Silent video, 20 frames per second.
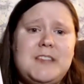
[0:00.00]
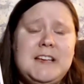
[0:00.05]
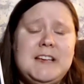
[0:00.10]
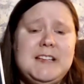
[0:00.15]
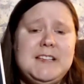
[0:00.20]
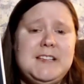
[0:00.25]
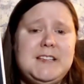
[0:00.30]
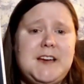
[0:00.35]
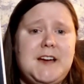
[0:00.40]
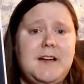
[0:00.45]

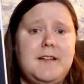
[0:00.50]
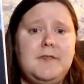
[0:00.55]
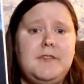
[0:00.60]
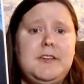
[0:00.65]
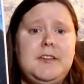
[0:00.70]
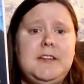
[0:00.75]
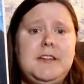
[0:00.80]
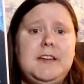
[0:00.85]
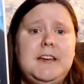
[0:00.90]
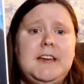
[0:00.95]
is
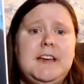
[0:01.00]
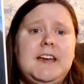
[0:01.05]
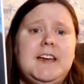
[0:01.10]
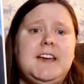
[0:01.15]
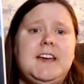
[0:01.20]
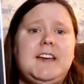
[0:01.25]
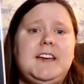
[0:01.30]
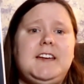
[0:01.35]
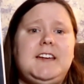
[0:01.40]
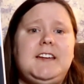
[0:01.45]
Tavi,
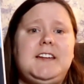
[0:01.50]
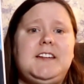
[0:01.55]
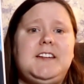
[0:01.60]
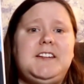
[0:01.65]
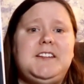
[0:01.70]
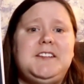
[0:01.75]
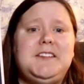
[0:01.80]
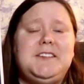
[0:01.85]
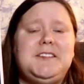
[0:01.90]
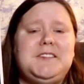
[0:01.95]

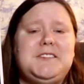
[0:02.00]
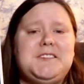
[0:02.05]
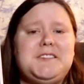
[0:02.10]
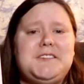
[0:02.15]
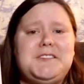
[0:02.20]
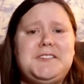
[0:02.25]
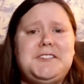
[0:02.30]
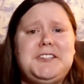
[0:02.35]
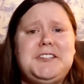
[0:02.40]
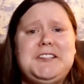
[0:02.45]
and
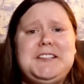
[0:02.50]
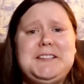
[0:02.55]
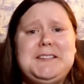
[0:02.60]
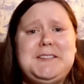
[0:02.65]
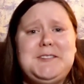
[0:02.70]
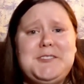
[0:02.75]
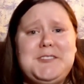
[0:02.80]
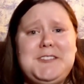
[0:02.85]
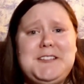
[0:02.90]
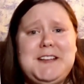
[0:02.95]

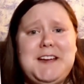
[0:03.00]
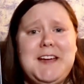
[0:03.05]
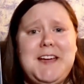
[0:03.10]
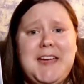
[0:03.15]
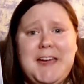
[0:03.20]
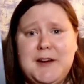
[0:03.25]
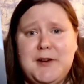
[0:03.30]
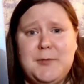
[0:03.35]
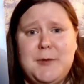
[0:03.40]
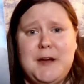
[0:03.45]
she's just a
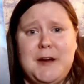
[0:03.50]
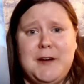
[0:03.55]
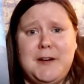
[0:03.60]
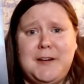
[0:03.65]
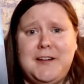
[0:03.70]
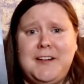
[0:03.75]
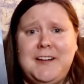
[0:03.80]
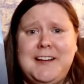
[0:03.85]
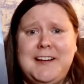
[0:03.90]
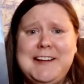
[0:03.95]
care
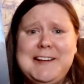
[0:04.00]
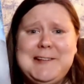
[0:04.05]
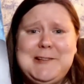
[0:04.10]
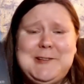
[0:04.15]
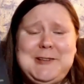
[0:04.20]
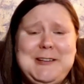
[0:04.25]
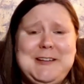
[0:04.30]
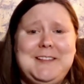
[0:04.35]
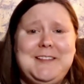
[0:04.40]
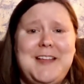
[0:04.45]
bear.
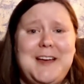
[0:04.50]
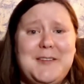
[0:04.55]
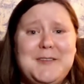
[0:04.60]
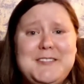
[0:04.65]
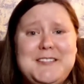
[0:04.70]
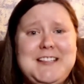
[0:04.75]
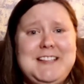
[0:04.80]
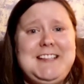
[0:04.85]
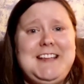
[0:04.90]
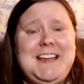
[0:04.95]
She
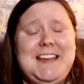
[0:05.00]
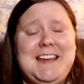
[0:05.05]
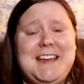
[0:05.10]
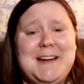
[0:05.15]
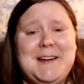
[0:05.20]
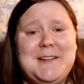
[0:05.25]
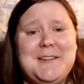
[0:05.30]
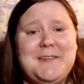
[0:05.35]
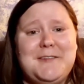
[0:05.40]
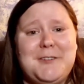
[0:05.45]
loves to take
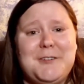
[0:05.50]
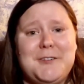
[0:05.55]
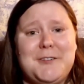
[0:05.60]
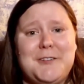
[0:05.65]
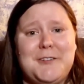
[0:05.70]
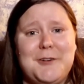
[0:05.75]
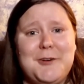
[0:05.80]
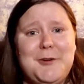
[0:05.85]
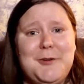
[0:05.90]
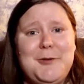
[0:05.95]
care of her
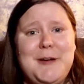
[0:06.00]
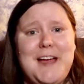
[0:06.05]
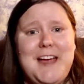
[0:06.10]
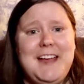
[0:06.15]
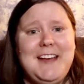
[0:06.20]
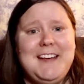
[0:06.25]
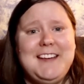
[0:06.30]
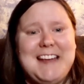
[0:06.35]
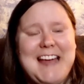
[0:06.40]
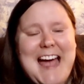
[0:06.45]
crew,
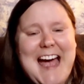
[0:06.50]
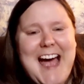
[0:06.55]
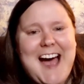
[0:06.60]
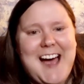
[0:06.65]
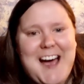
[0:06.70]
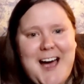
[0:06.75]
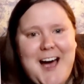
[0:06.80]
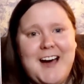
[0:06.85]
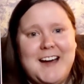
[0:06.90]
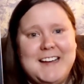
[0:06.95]
and
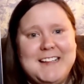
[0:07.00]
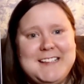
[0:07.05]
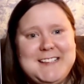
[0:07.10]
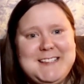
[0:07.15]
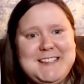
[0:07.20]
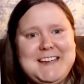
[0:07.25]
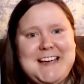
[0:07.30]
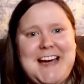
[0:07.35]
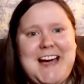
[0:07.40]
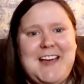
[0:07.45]

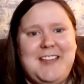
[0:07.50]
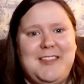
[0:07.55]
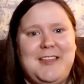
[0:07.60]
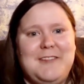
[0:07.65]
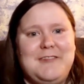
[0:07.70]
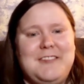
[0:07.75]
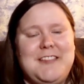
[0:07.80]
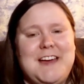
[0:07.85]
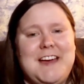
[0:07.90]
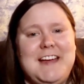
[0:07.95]
honestly, I
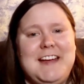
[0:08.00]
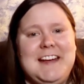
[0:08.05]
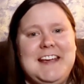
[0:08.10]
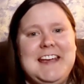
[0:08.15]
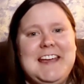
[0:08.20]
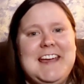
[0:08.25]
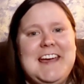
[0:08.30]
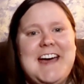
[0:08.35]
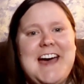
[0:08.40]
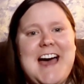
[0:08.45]
love that.
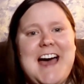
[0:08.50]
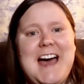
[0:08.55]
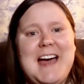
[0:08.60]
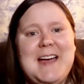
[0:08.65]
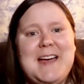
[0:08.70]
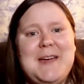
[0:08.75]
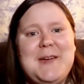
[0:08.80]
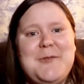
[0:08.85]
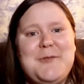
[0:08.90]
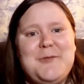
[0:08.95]

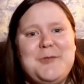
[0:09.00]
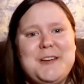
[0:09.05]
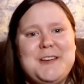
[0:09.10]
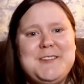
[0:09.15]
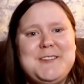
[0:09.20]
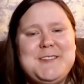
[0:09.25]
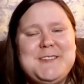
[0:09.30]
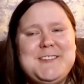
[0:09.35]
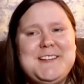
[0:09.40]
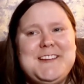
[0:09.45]
I
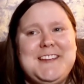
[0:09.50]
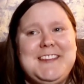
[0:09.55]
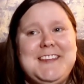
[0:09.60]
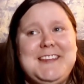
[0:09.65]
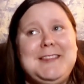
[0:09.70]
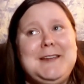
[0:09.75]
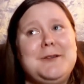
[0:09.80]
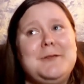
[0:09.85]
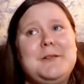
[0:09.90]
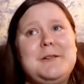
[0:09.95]
wish
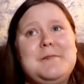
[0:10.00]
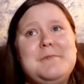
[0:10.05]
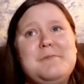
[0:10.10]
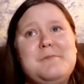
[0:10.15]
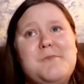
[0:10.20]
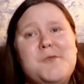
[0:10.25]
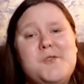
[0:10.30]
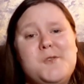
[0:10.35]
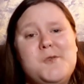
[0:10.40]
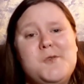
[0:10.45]
that there were
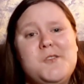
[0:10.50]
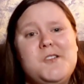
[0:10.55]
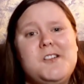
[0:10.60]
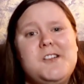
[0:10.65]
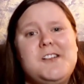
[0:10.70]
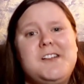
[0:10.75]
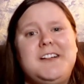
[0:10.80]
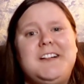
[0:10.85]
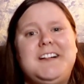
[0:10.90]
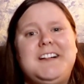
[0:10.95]

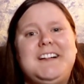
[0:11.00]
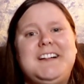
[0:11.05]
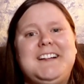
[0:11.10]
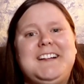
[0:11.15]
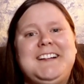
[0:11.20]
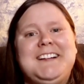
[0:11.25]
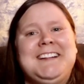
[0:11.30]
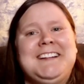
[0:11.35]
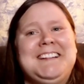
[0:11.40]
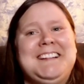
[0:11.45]
more
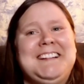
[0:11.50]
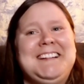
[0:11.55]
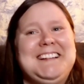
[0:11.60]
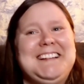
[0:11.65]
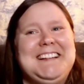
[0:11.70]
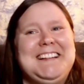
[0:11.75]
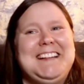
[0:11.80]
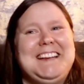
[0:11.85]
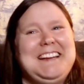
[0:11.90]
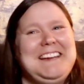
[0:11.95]

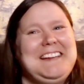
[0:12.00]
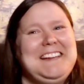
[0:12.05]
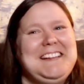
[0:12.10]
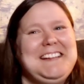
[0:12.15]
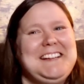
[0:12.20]
like